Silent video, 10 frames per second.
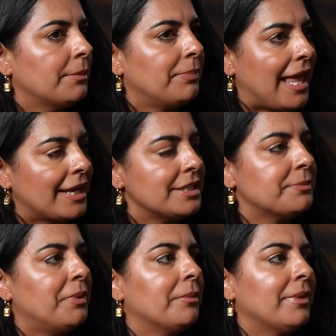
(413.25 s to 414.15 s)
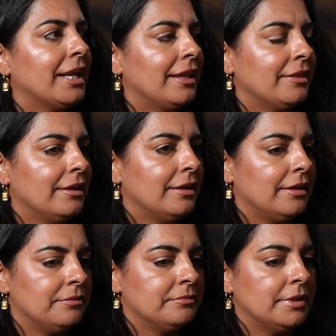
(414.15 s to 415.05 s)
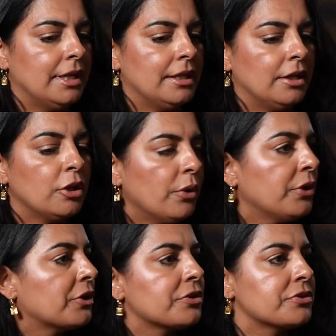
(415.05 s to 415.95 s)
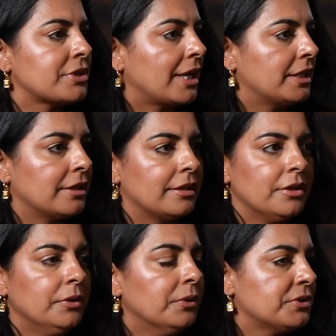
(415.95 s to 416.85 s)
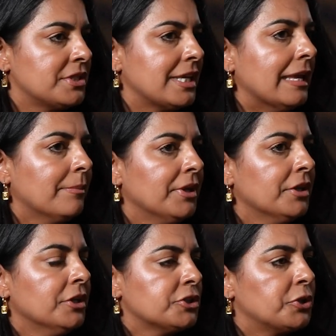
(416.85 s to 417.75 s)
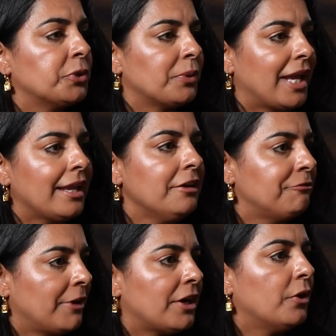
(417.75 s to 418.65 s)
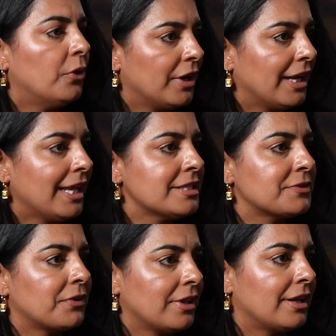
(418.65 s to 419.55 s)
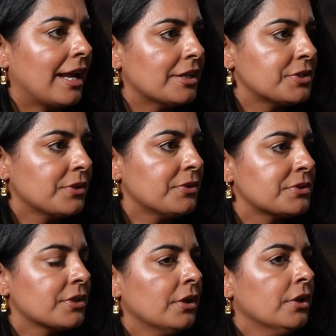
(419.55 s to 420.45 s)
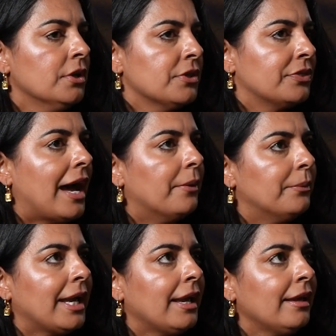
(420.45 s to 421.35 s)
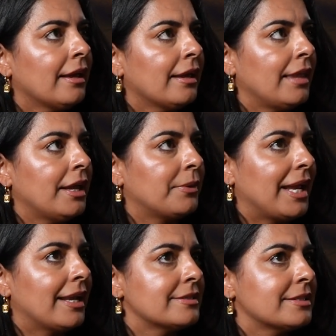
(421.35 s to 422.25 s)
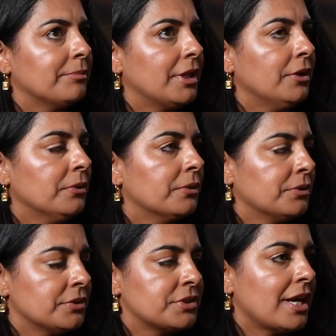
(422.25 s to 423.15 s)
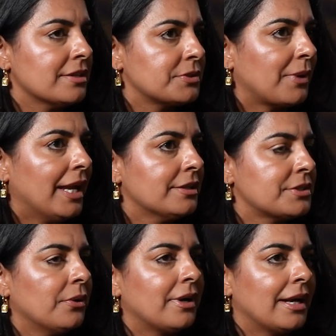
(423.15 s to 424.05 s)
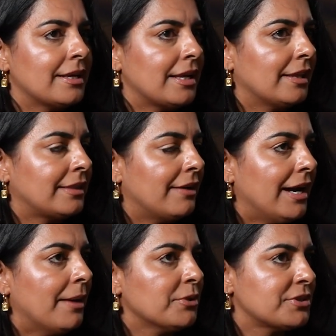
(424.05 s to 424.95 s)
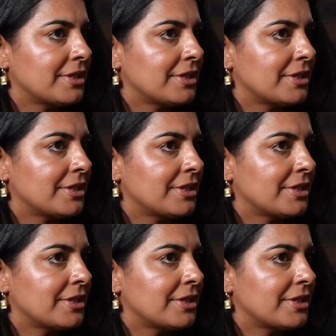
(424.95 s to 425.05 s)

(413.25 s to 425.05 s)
planning department and the lawyers and the whole team to create a fair ordinance for the ranchos. That way they created something just, right? So trabajamos